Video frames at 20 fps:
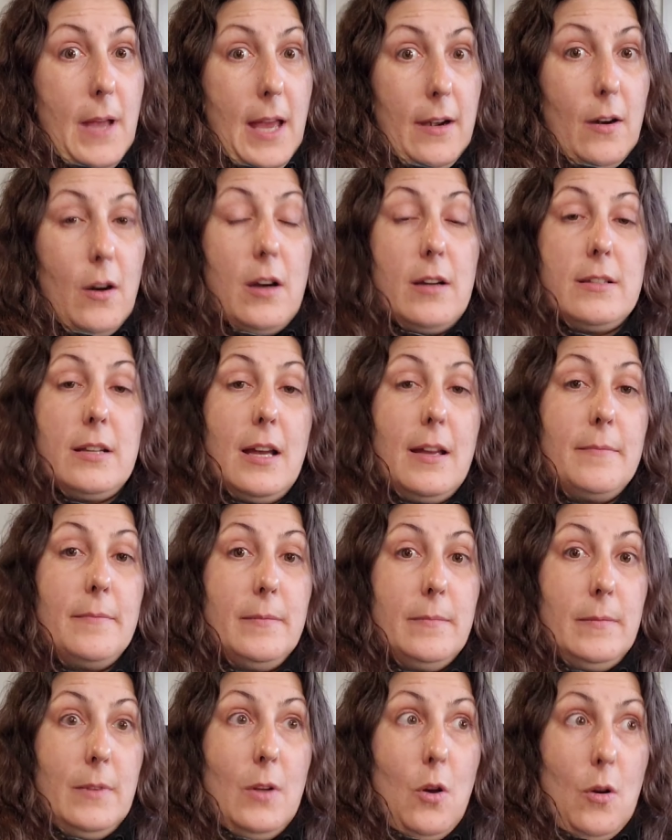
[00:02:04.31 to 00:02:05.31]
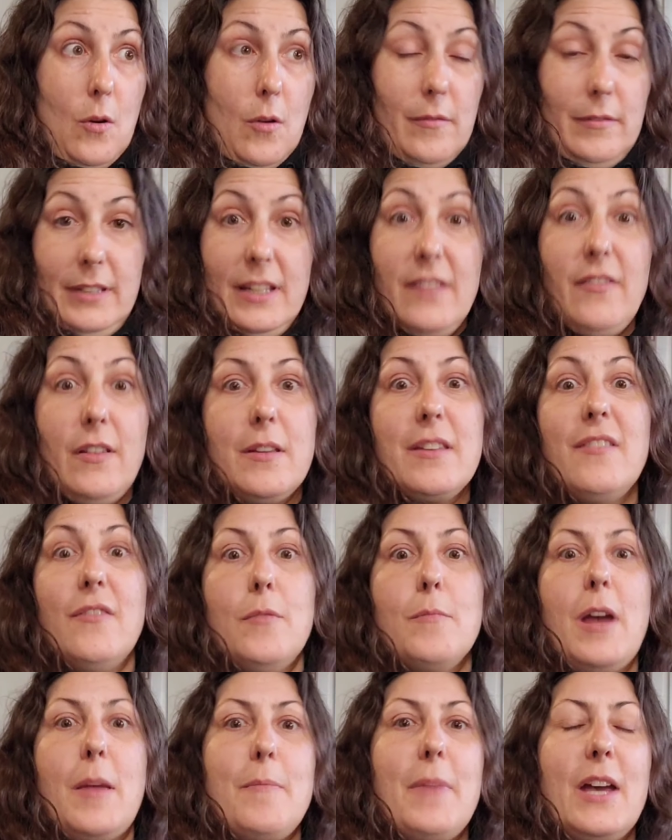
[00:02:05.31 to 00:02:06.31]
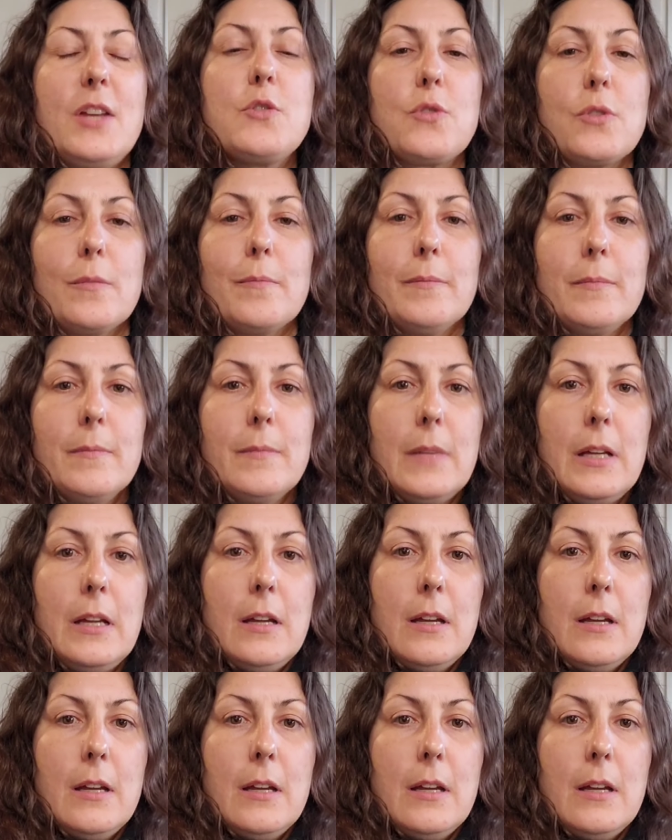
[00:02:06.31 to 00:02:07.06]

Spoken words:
had a hard time leaving even my bedroom.